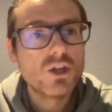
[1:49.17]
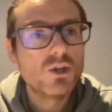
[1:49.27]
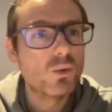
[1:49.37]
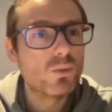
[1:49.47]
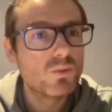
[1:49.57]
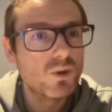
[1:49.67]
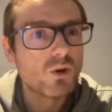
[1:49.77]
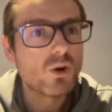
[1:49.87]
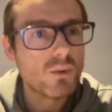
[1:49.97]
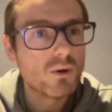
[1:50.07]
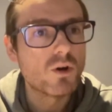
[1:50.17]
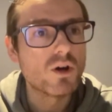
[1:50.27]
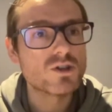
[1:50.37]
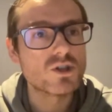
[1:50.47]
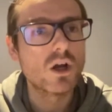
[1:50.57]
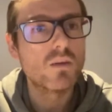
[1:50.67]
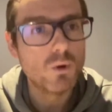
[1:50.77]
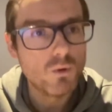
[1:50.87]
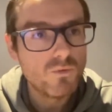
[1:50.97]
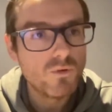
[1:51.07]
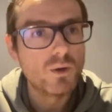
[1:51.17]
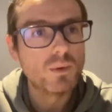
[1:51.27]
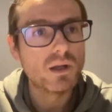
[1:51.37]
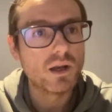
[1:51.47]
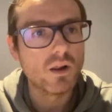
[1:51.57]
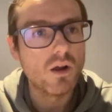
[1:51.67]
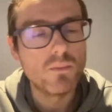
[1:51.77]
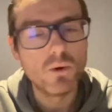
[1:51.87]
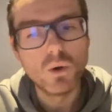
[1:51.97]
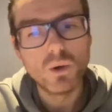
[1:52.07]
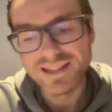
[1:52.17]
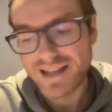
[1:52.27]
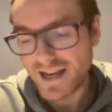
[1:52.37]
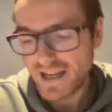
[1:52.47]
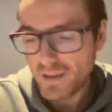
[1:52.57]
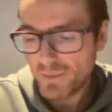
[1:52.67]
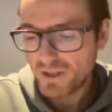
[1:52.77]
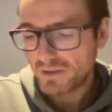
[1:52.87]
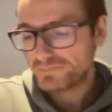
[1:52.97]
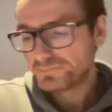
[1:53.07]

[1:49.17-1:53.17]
you'll come across as a lot more fluid and a lot more dynamic.